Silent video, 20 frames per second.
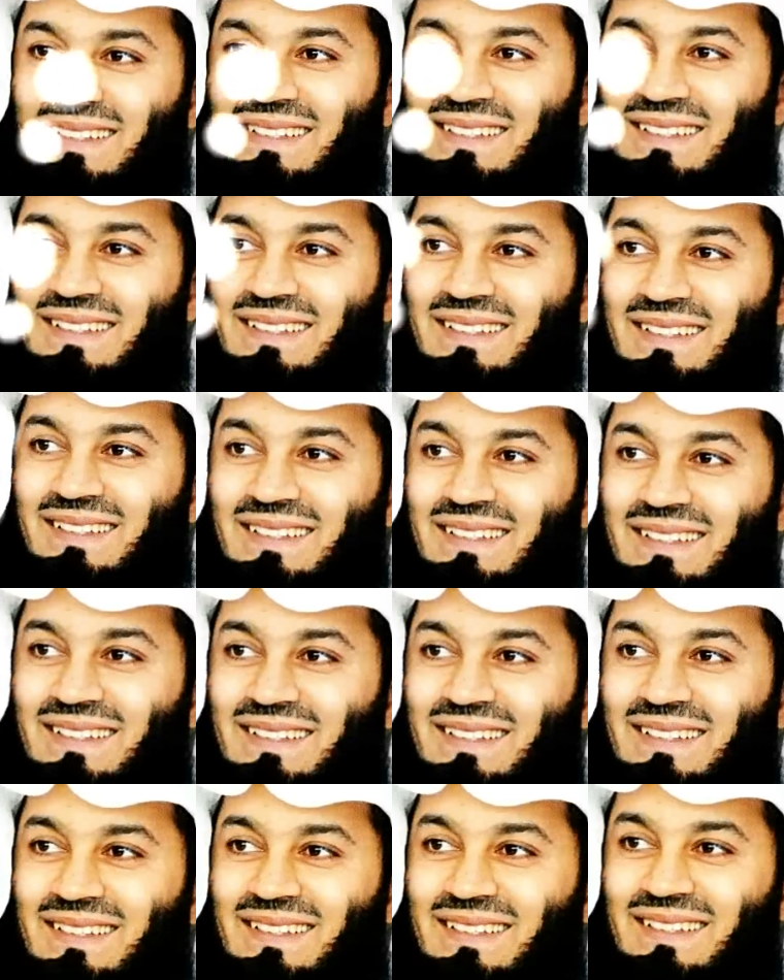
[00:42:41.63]
It's
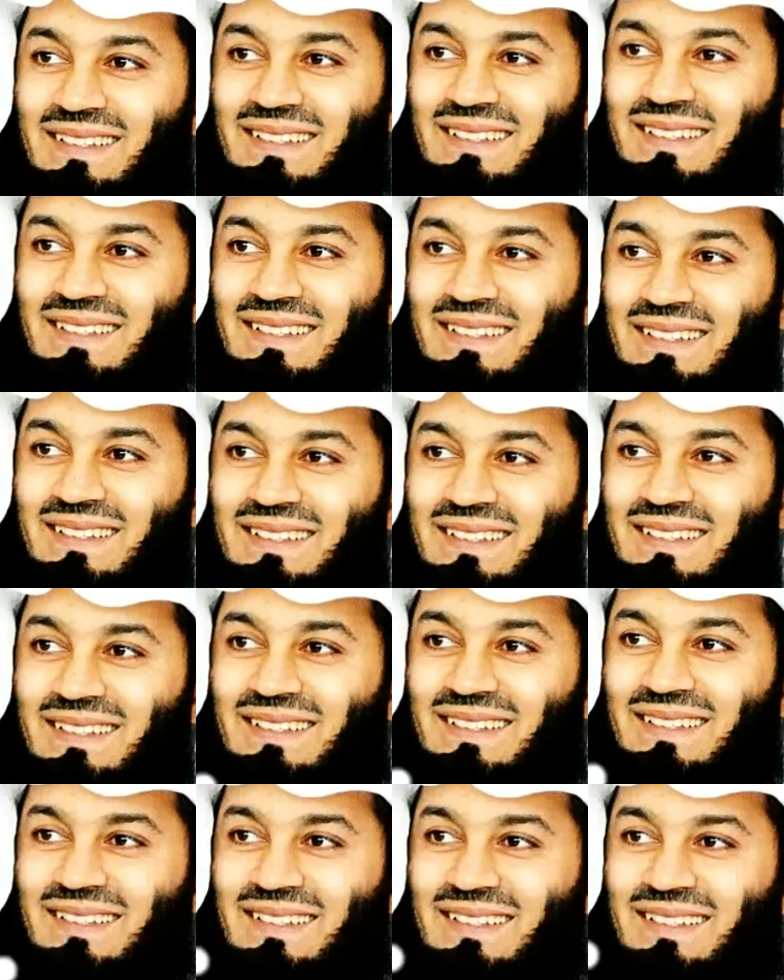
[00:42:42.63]
anyone who wants to
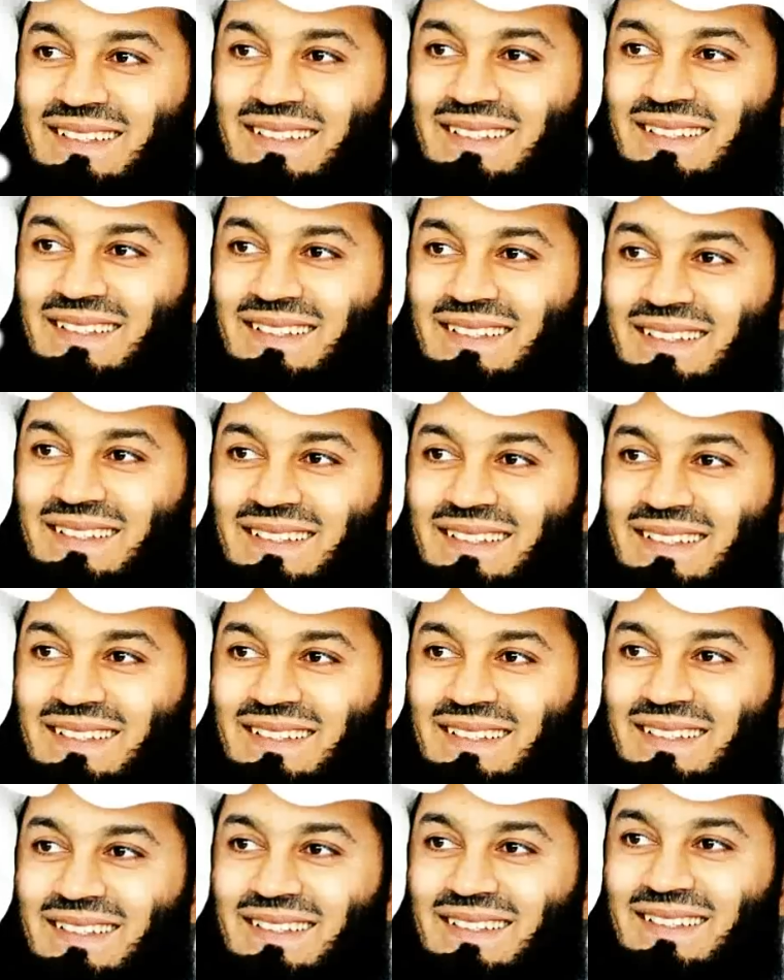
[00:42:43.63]
commit a sin, the
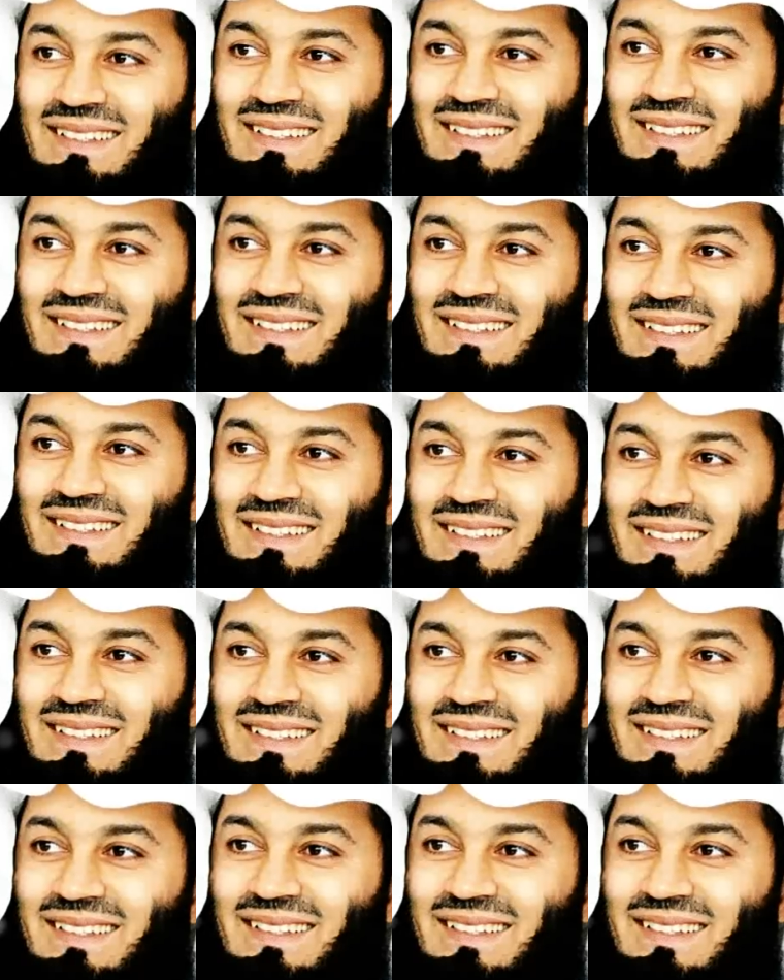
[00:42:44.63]
sins are available.